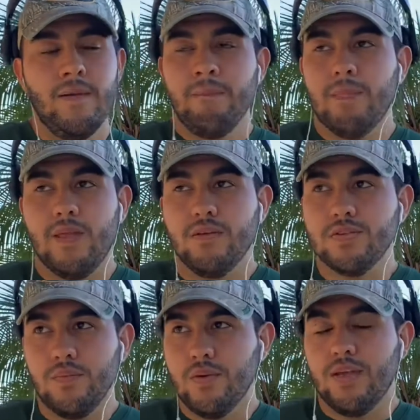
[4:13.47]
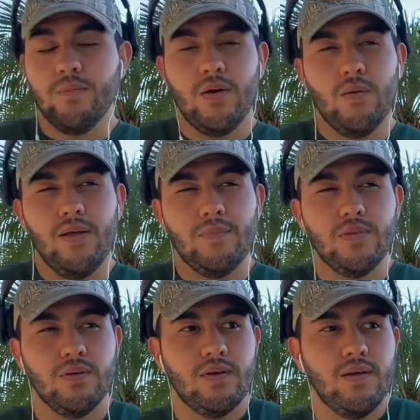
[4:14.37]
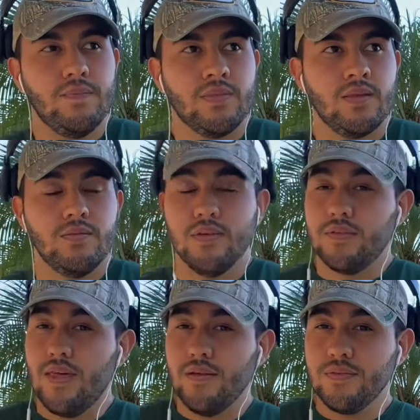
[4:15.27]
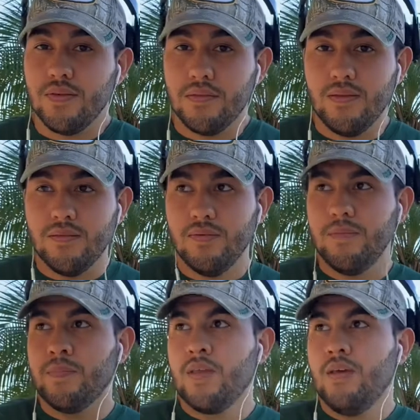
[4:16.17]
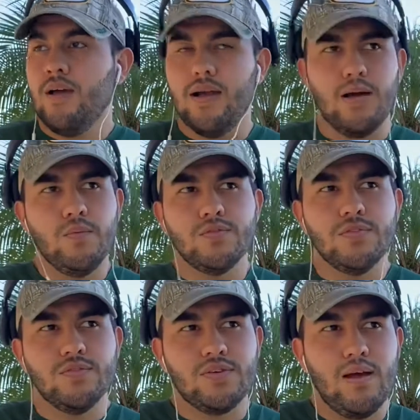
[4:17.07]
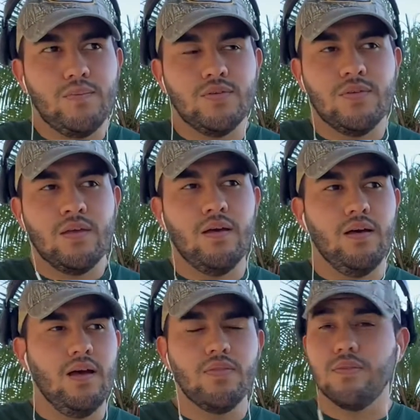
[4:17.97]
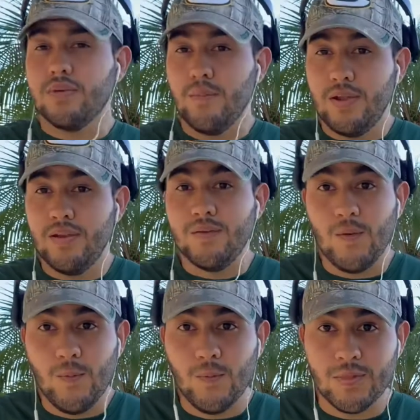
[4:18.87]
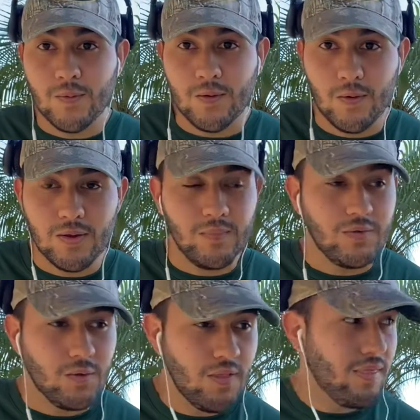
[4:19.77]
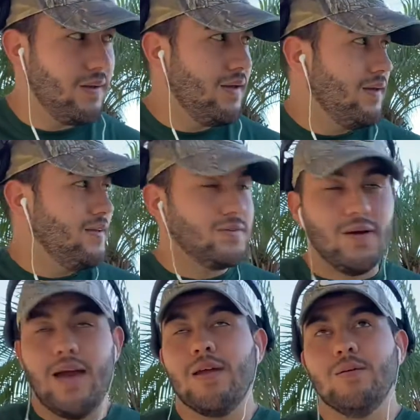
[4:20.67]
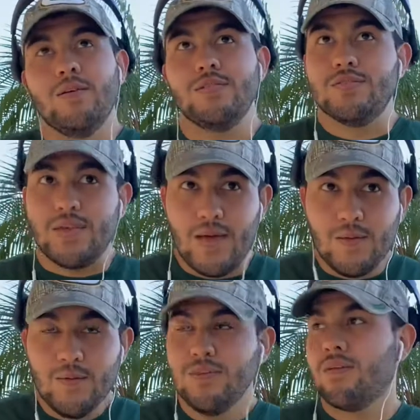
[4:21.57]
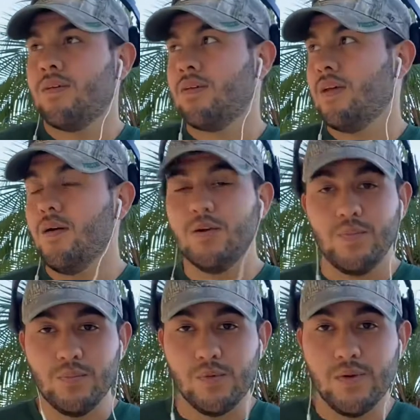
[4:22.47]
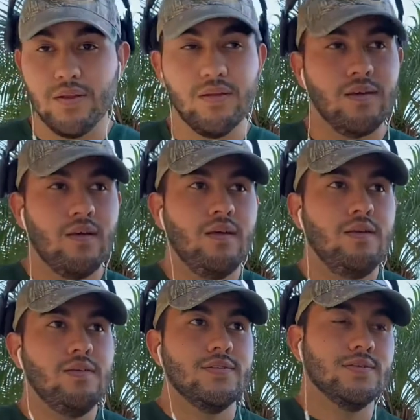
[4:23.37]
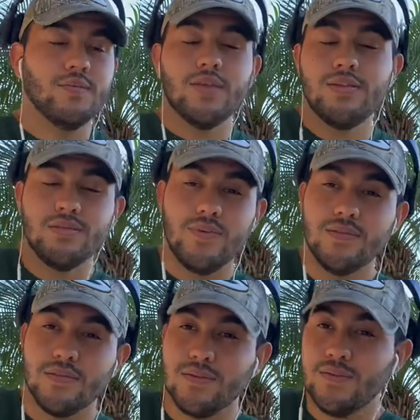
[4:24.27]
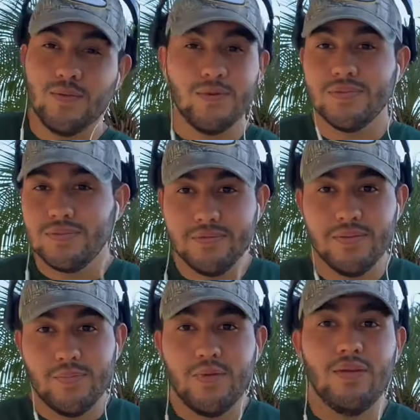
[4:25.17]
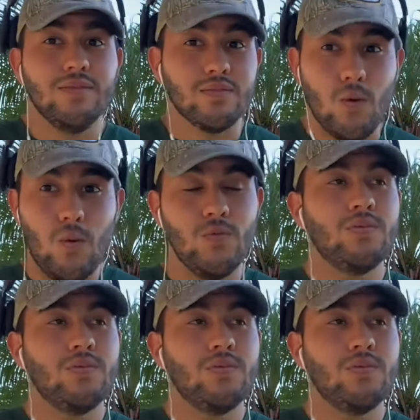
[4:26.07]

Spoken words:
and I was able to get my way up to around 6,000 at the end of it. I got most of the drops. At the time, I didn't know what they were going to be worth, so had I would have just held, I would have made more money. So sometimes the best thing to do isn't to flip, it's to hold.